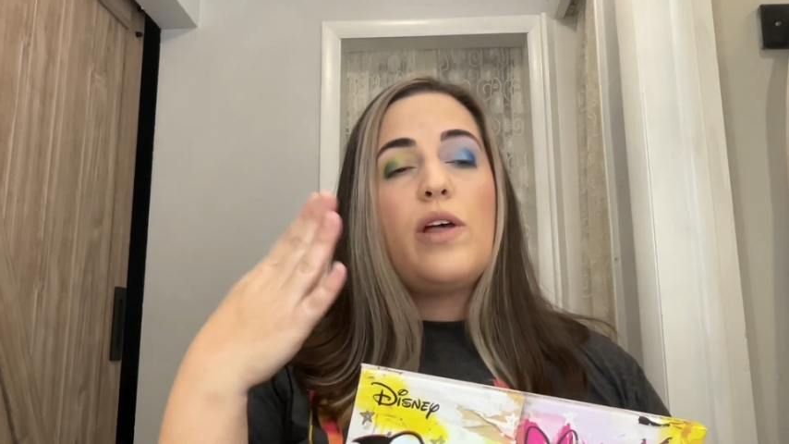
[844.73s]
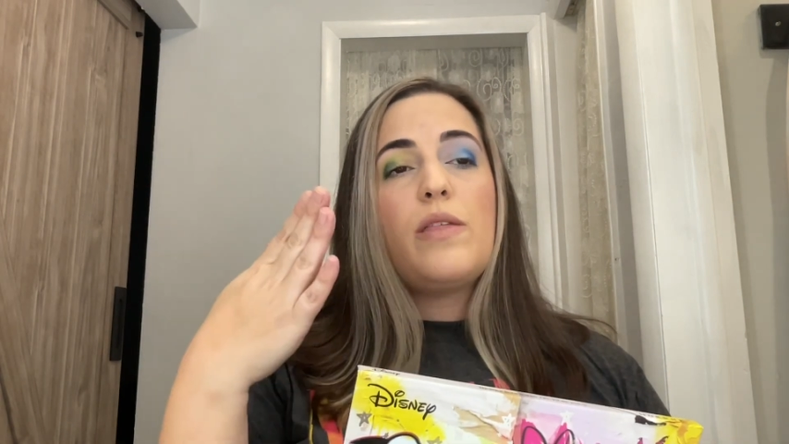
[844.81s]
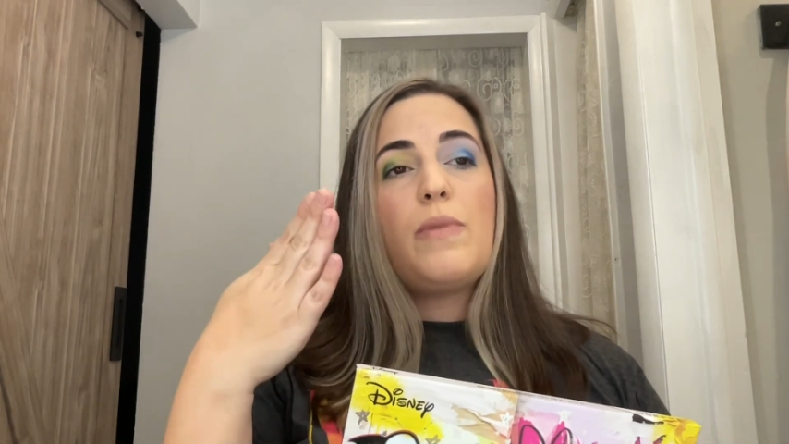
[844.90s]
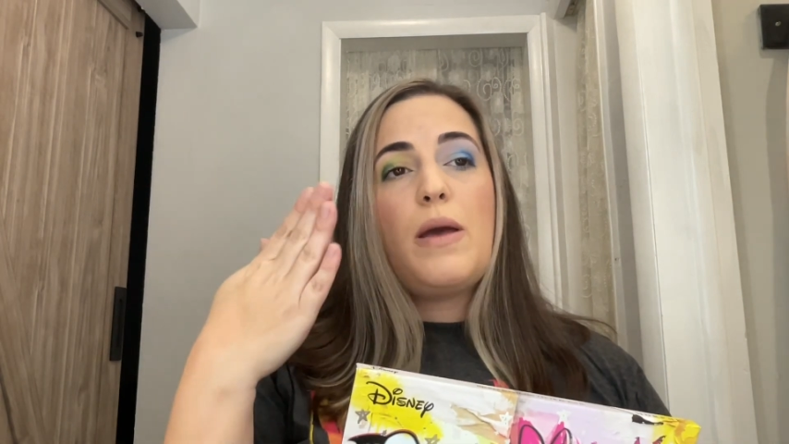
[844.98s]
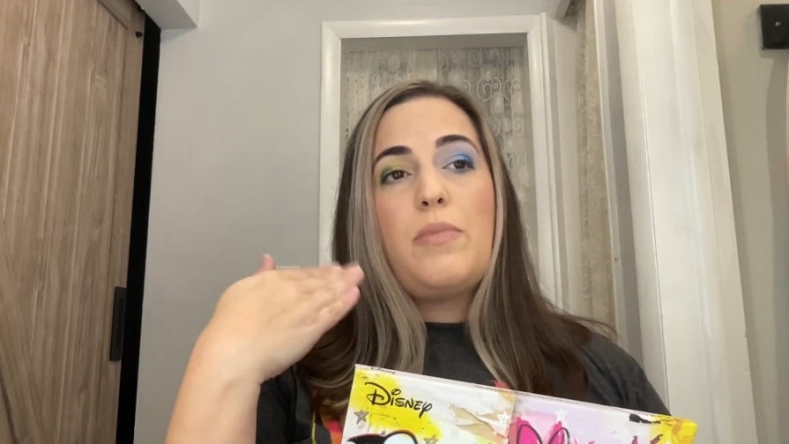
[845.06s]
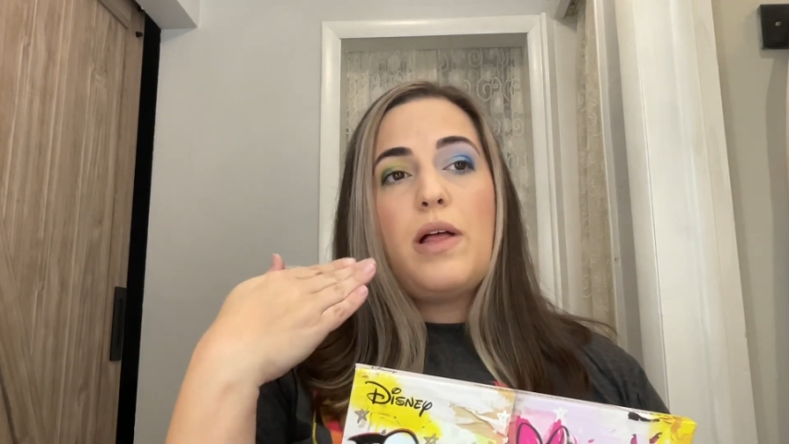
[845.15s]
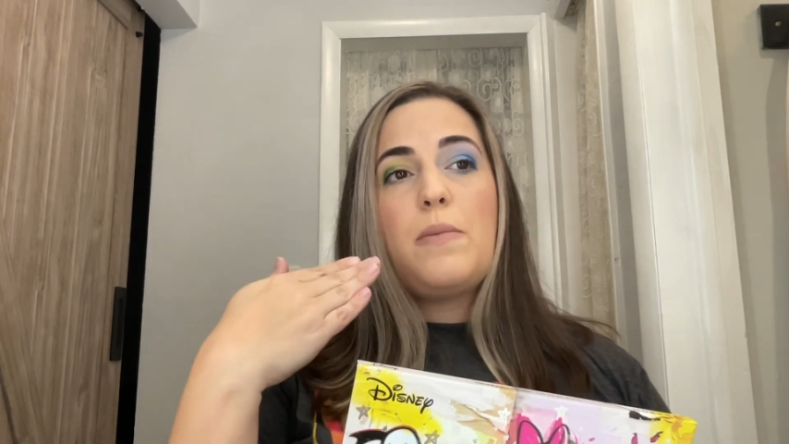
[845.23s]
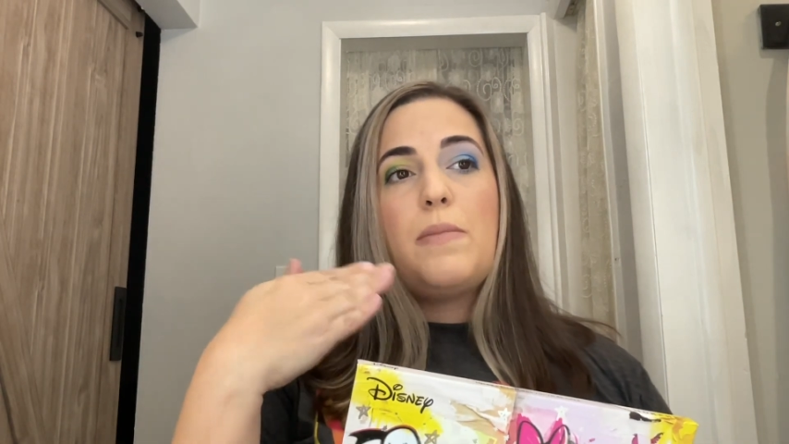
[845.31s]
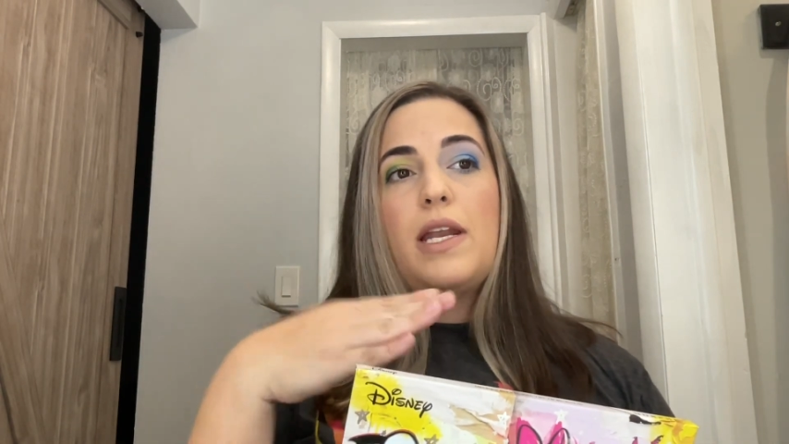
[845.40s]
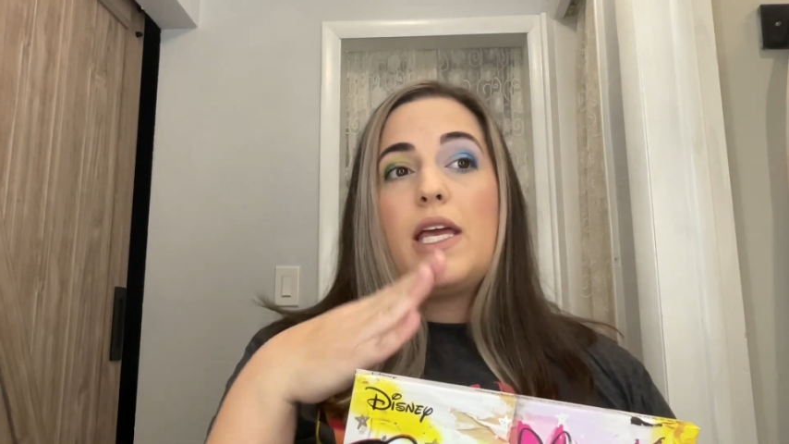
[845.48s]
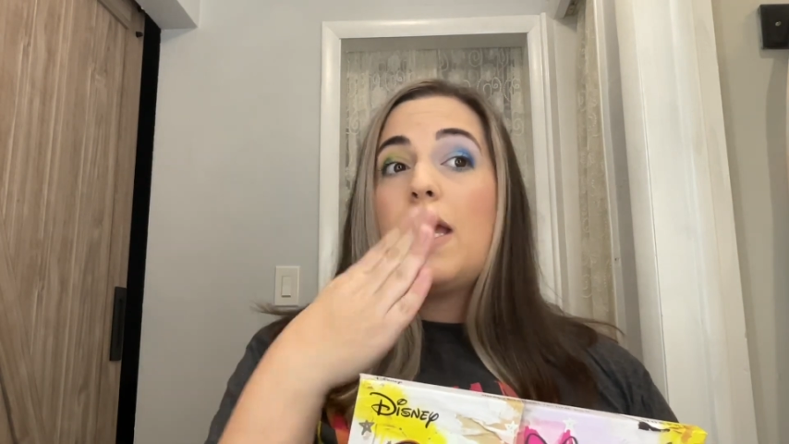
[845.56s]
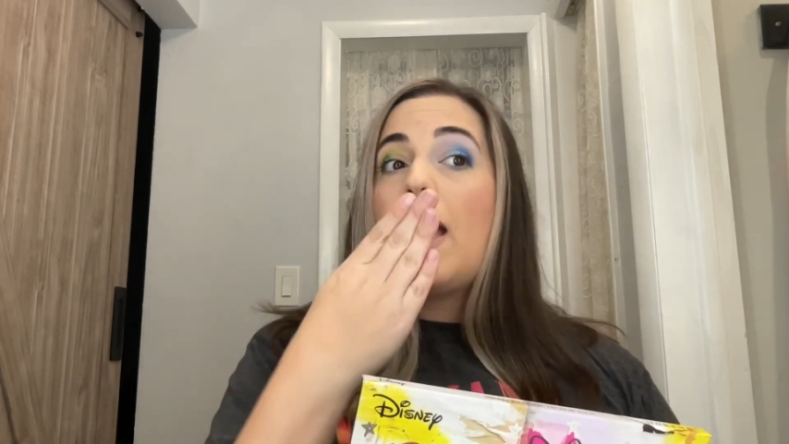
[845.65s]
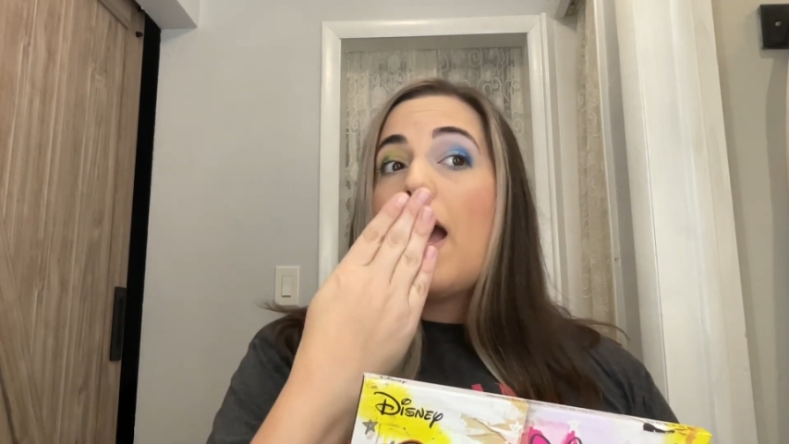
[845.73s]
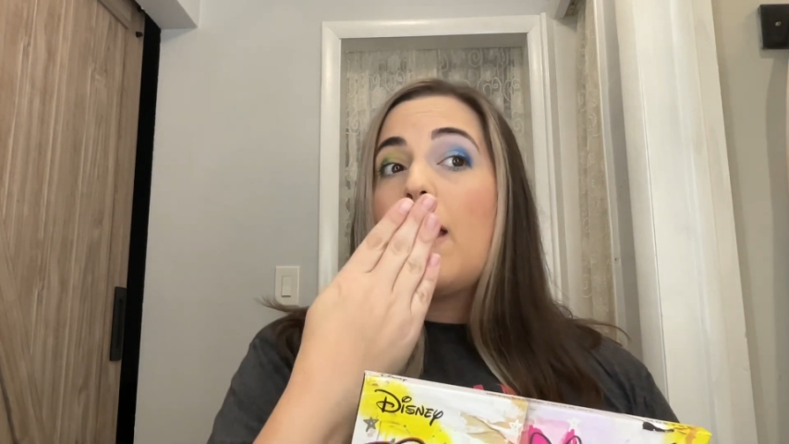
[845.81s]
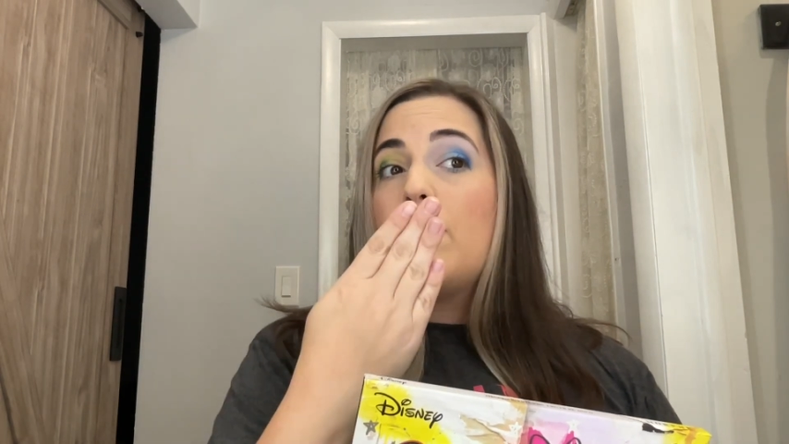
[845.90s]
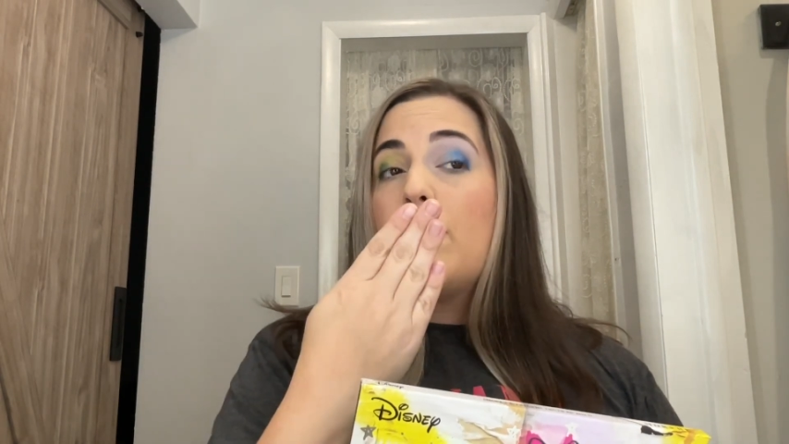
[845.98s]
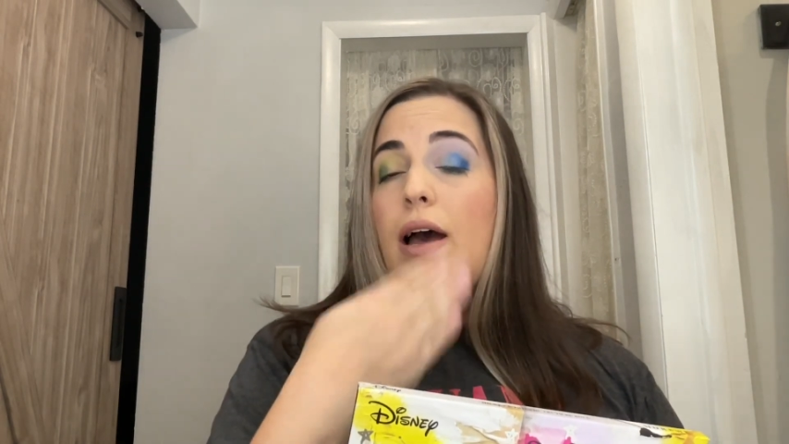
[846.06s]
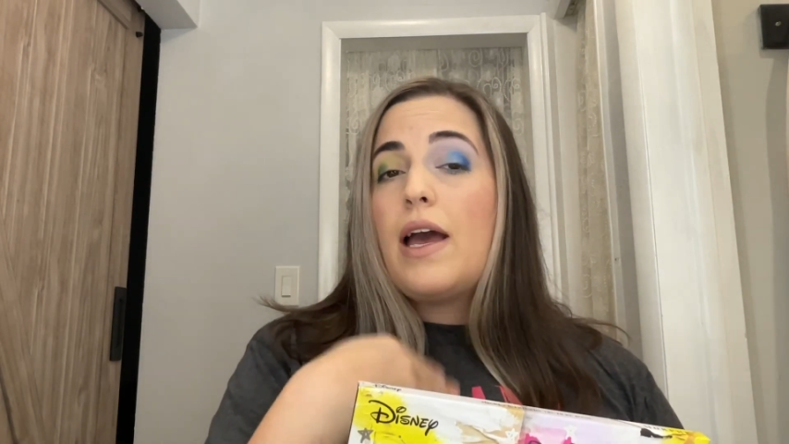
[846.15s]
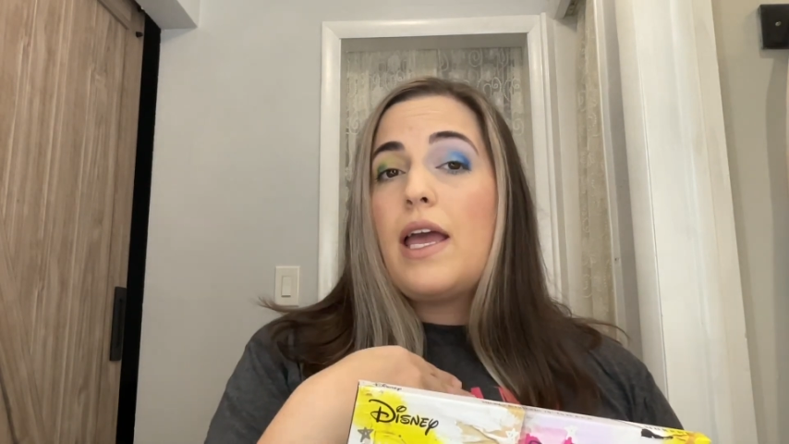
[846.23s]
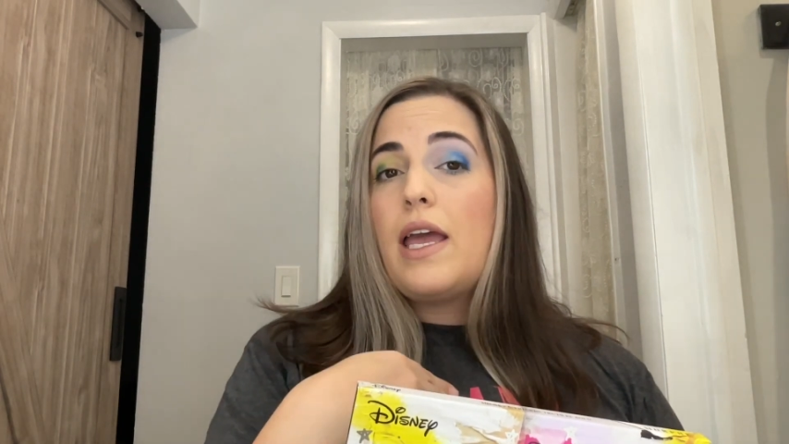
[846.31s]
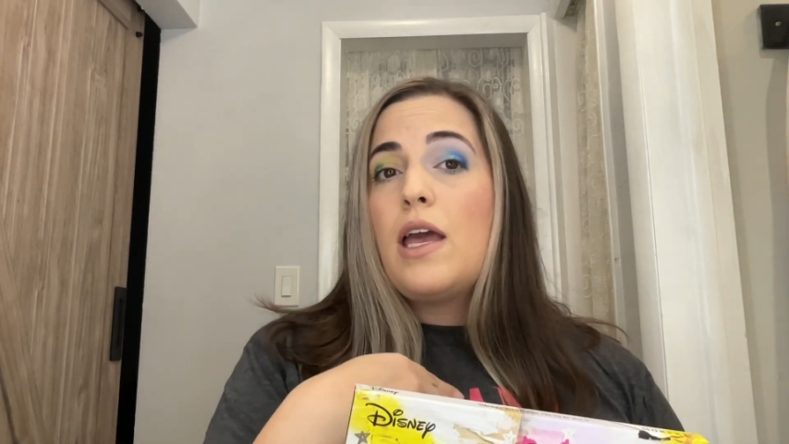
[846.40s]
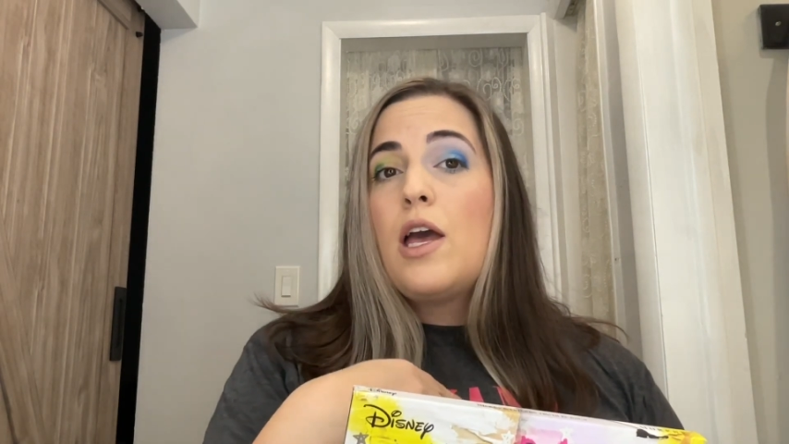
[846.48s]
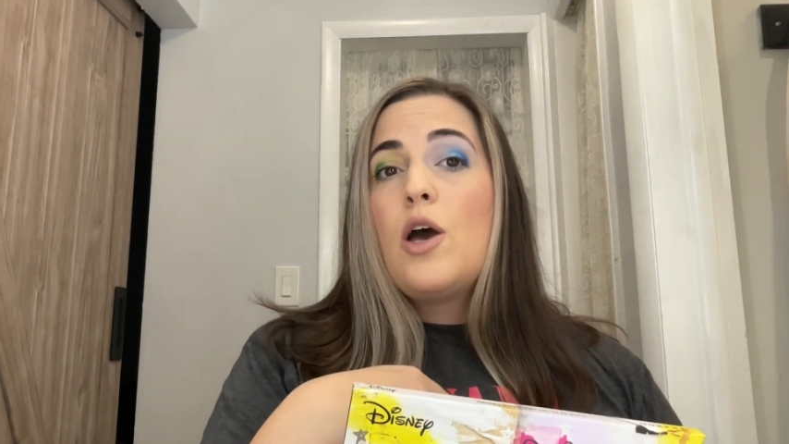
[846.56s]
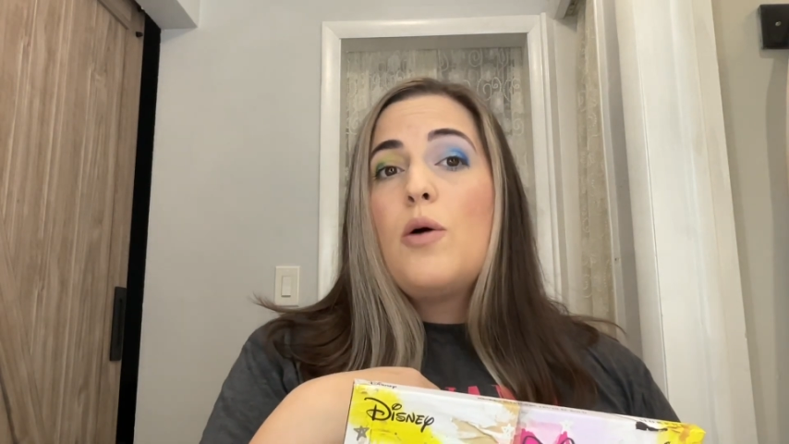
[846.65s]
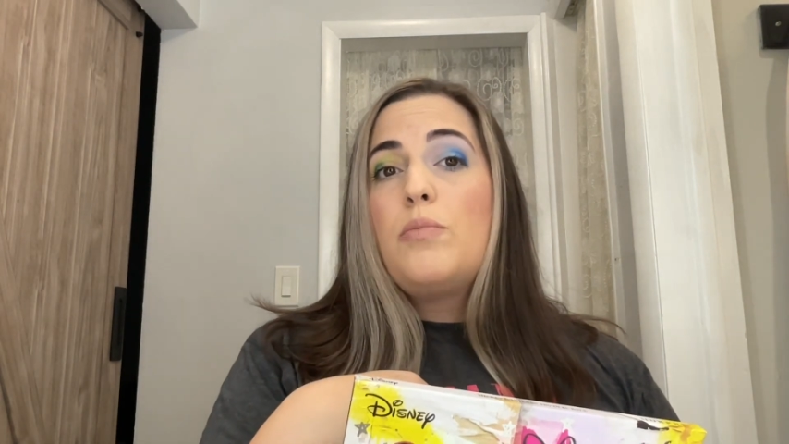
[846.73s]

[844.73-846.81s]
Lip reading: with my Blood Money and my